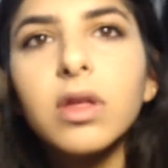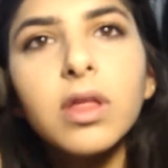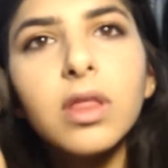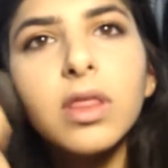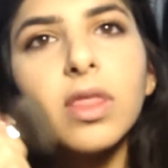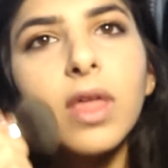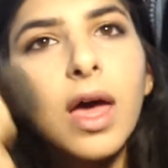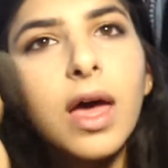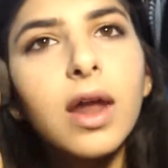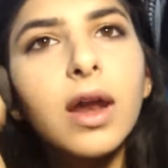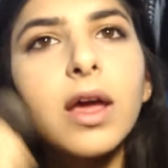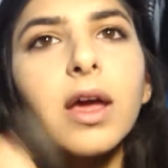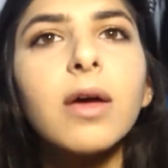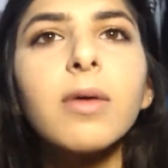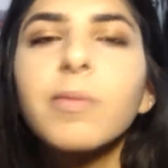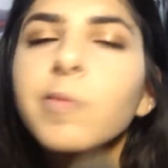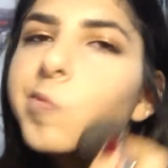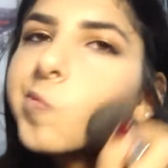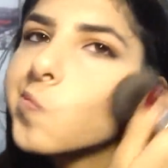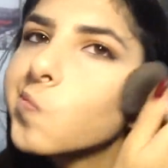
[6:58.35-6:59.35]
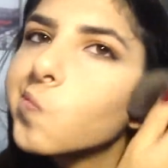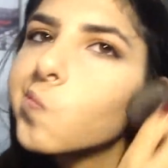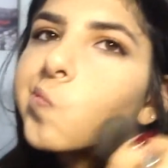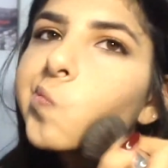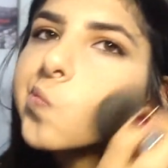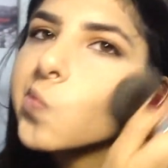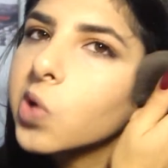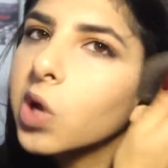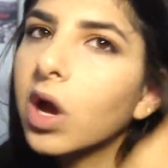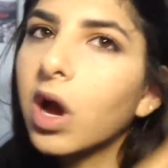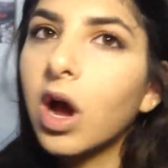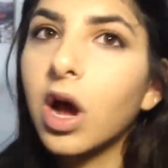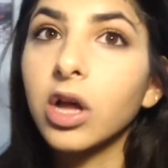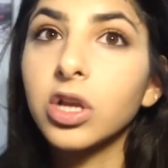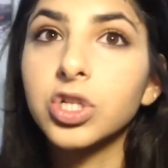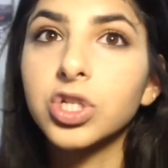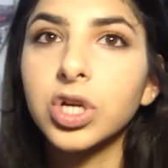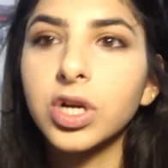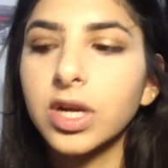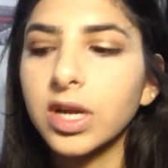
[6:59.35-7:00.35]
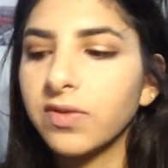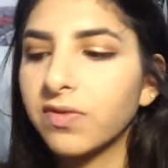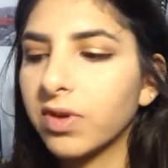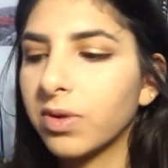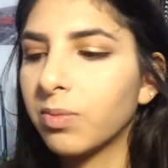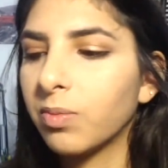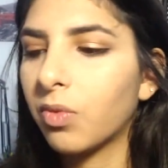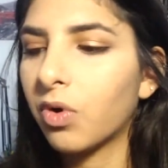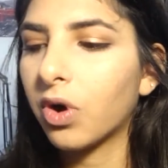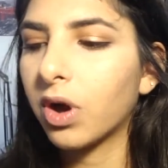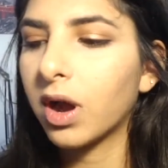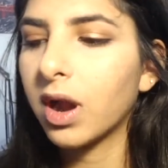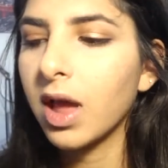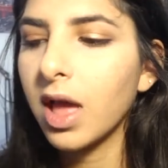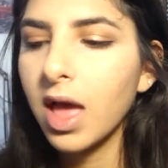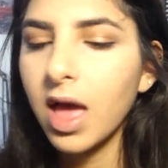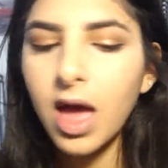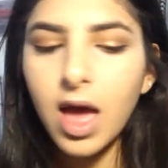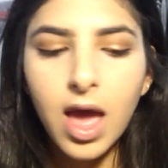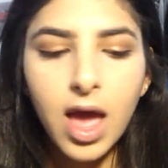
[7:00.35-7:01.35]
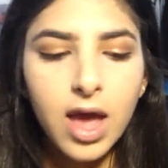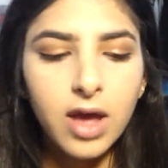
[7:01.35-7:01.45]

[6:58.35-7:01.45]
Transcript: that contour even more. I